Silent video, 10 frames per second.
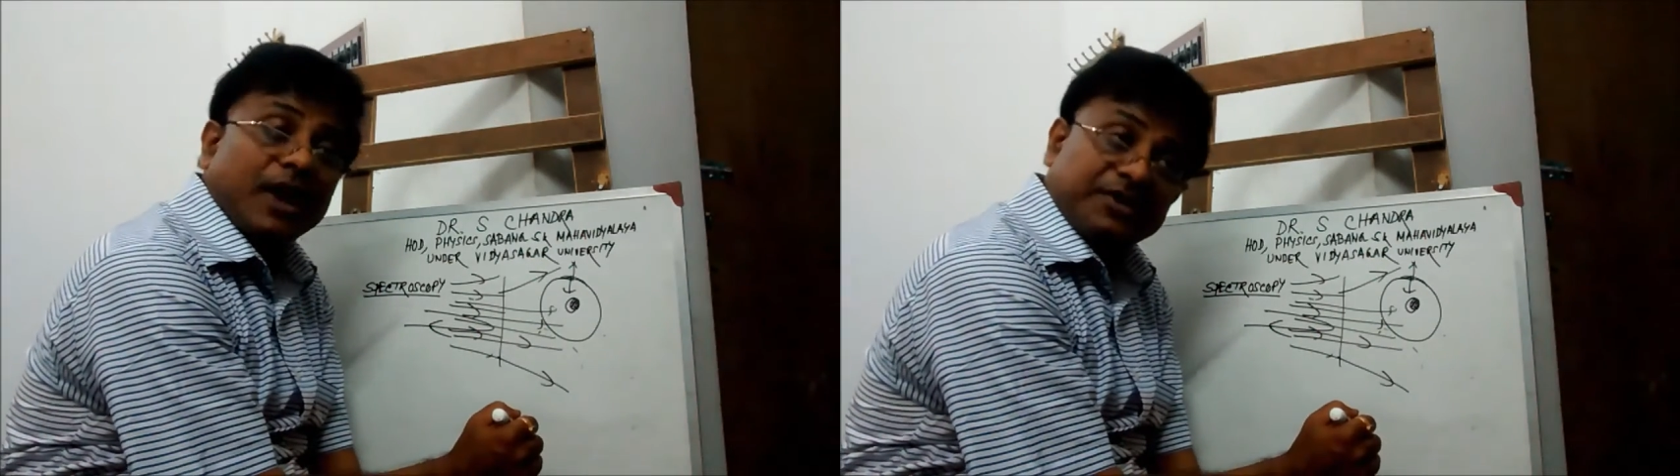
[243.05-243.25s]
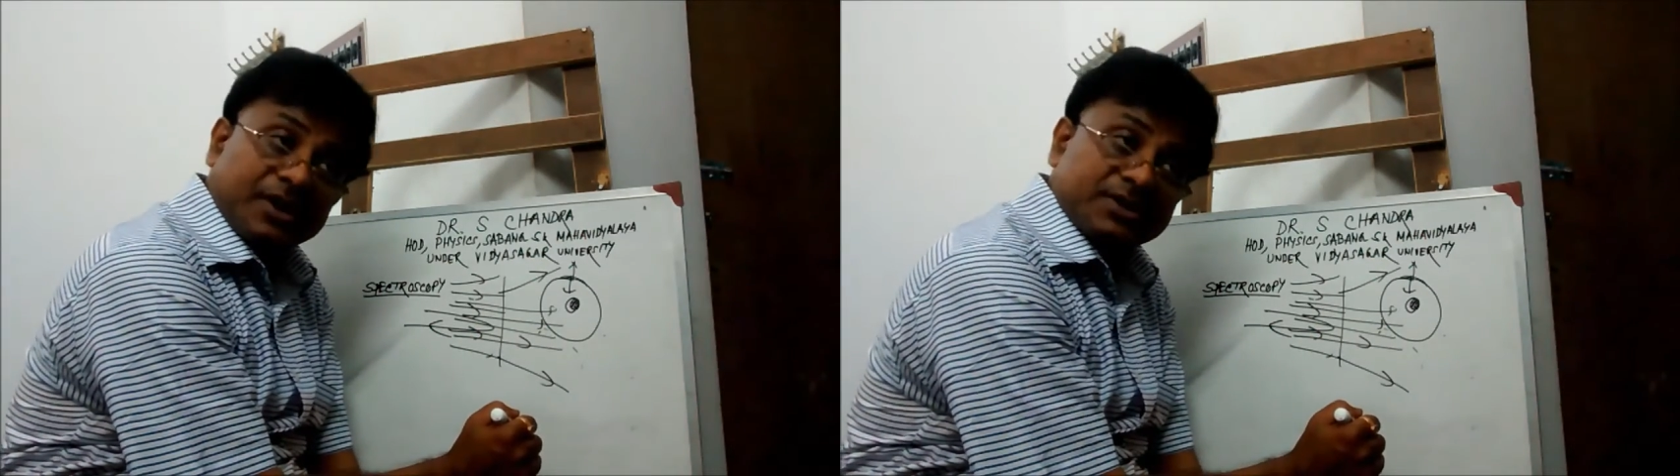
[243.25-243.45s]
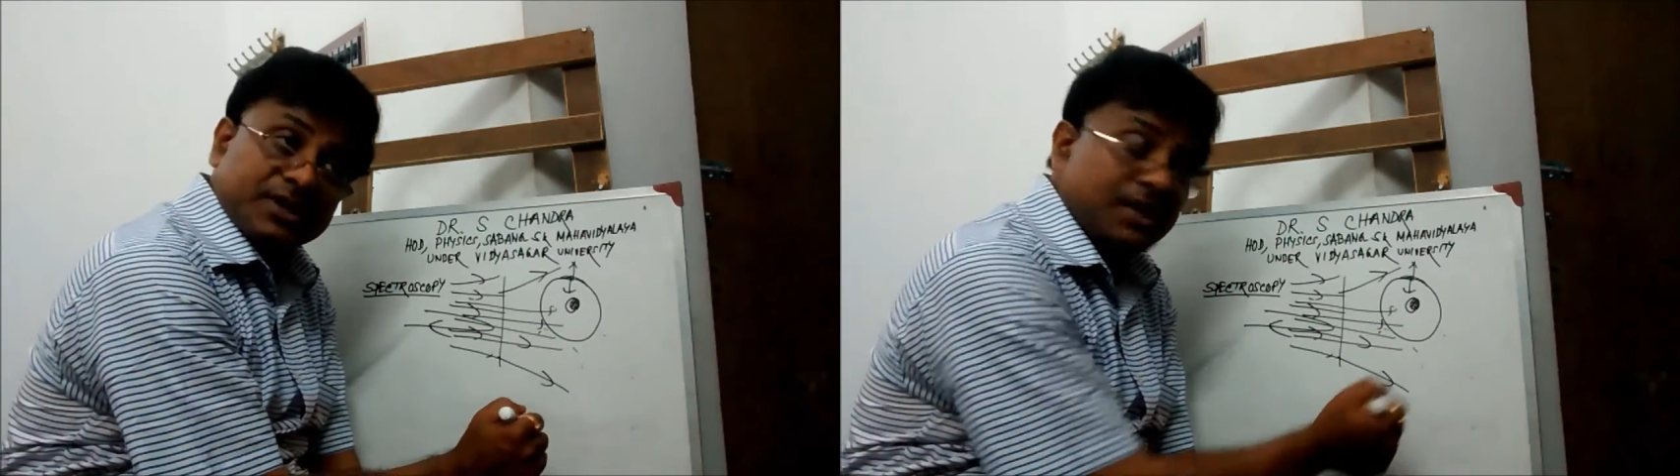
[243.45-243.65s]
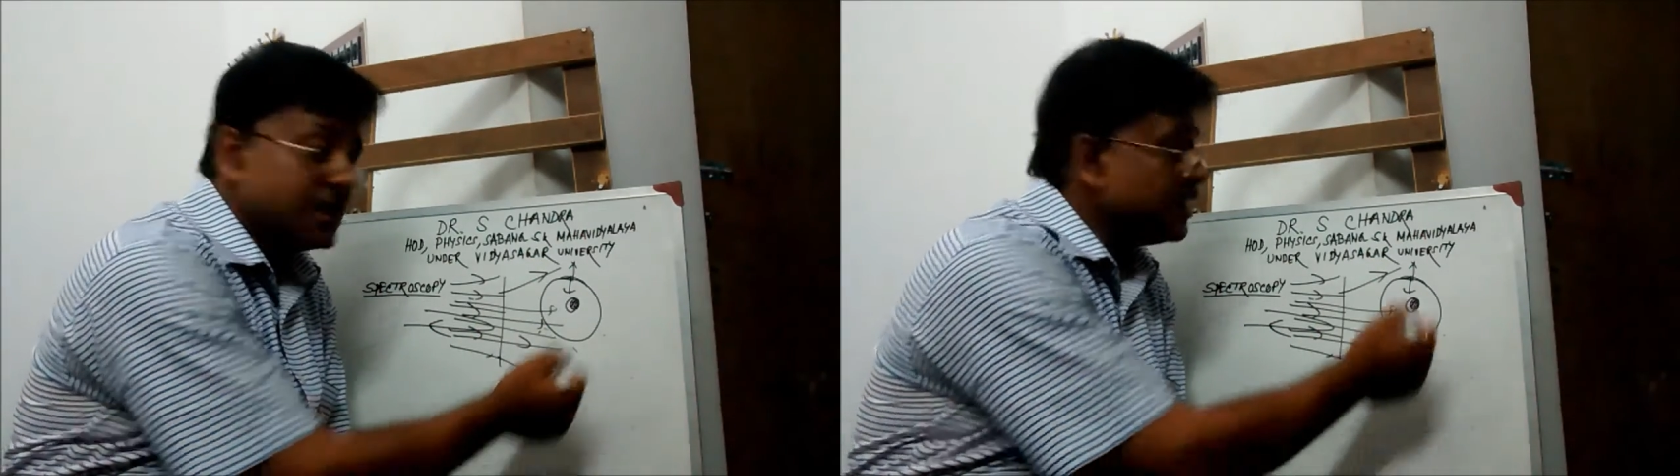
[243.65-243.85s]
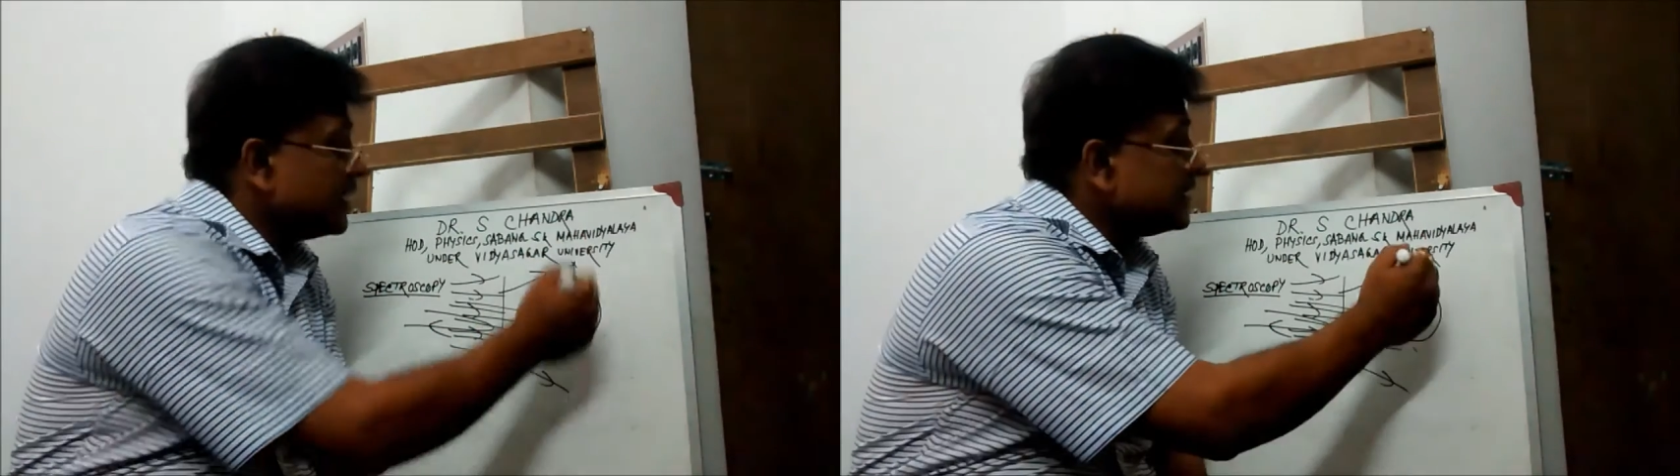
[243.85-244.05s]
attraction,
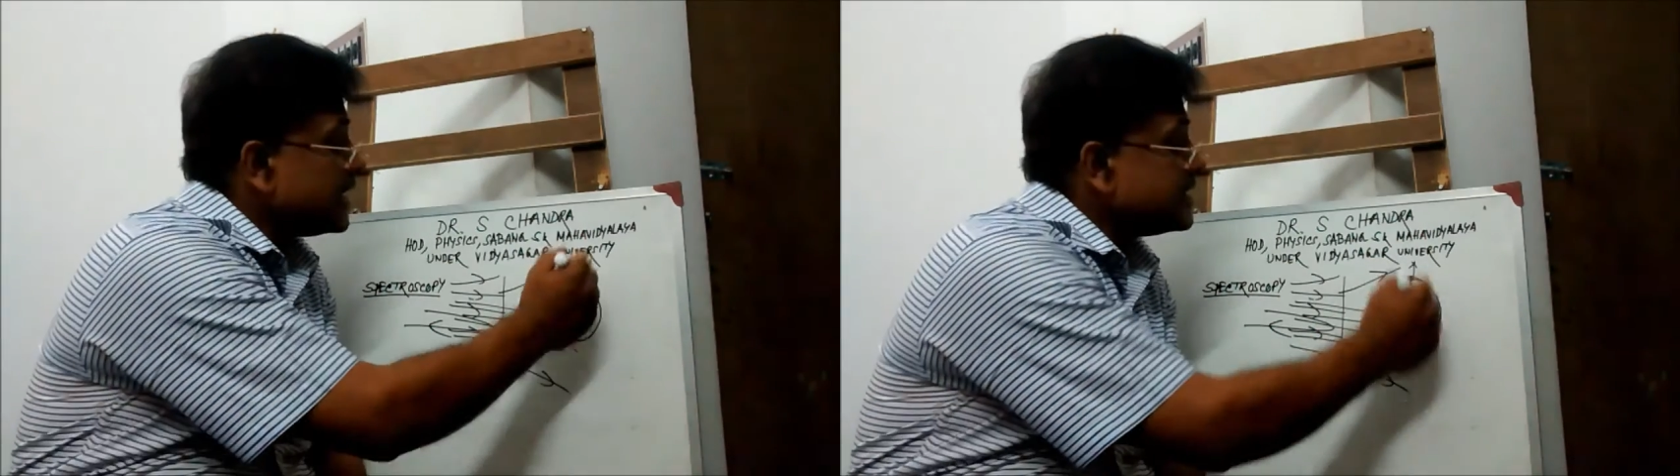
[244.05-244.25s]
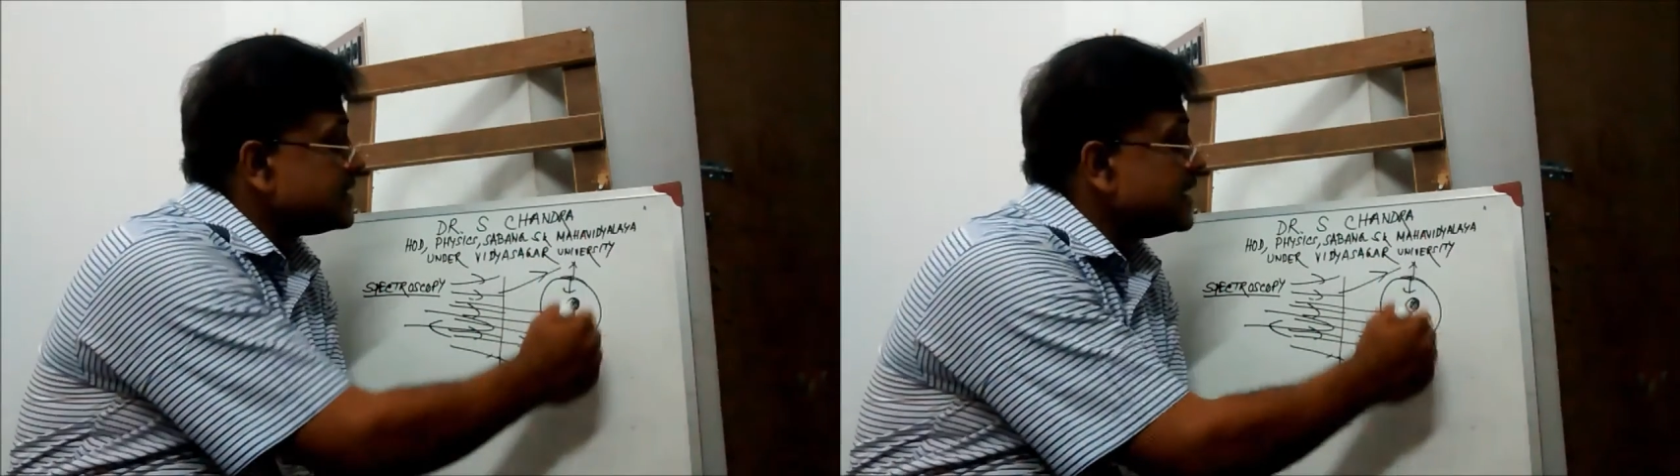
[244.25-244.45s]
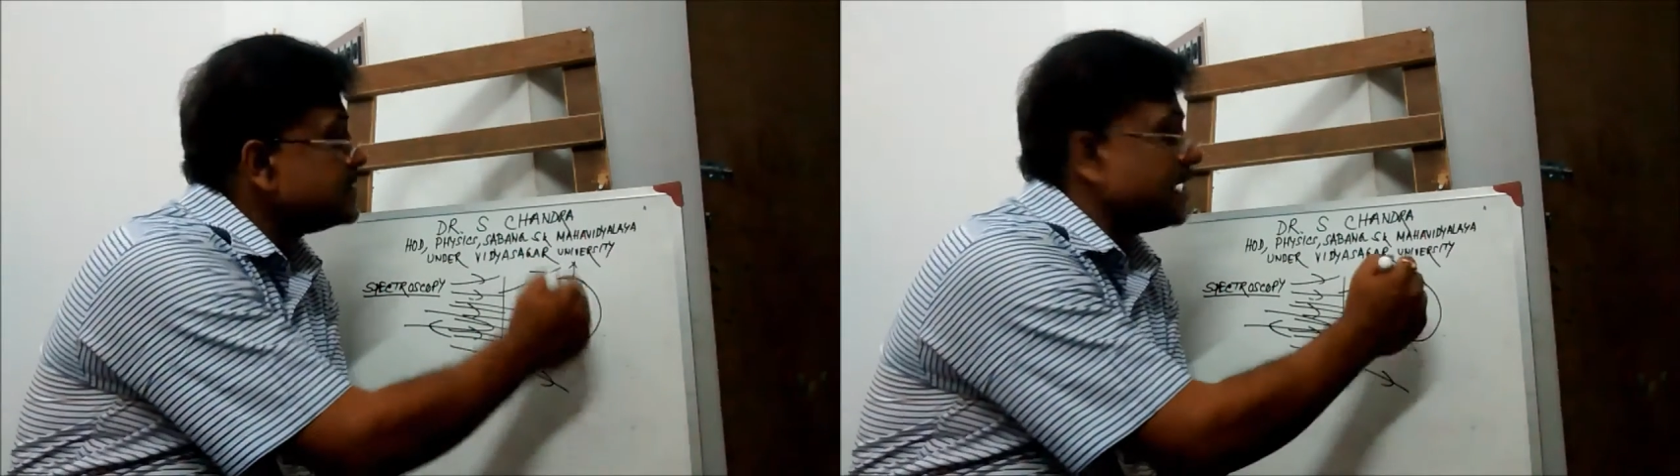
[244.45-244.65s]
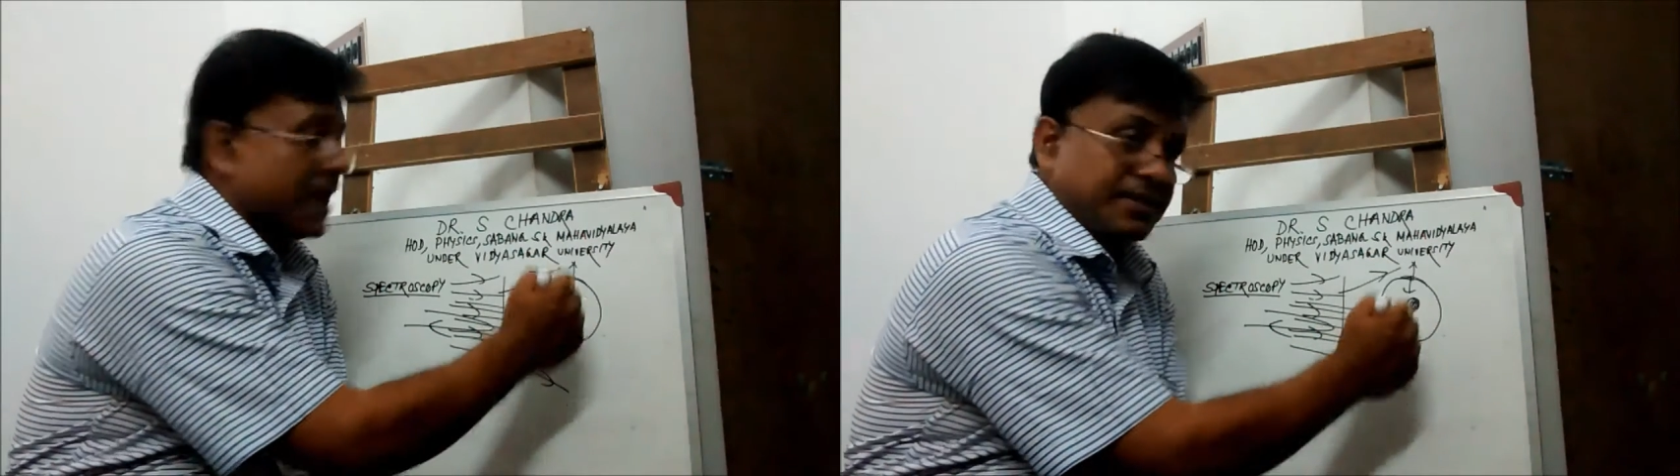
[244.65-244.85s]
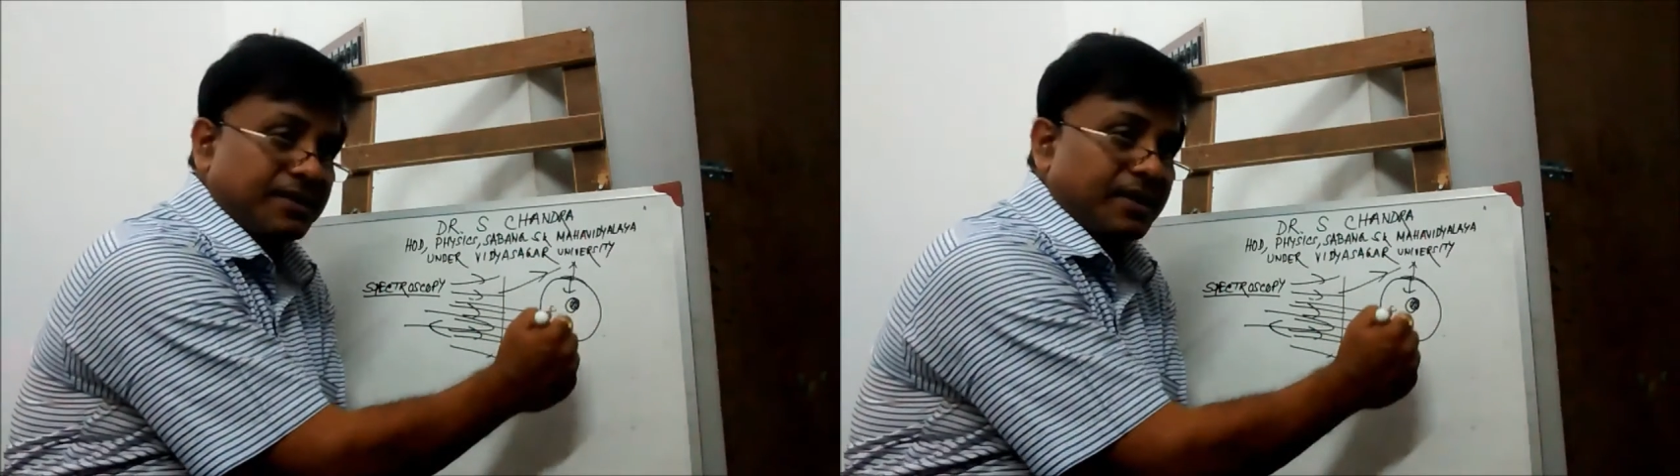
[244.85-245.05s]
that is
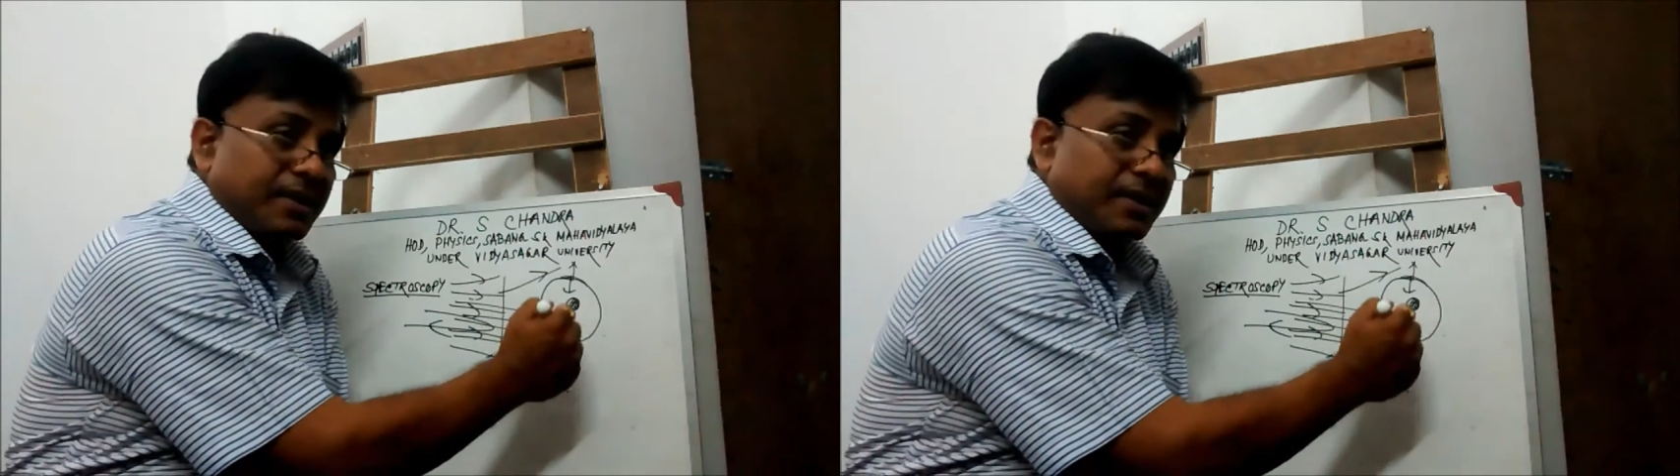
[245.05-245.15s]
inside.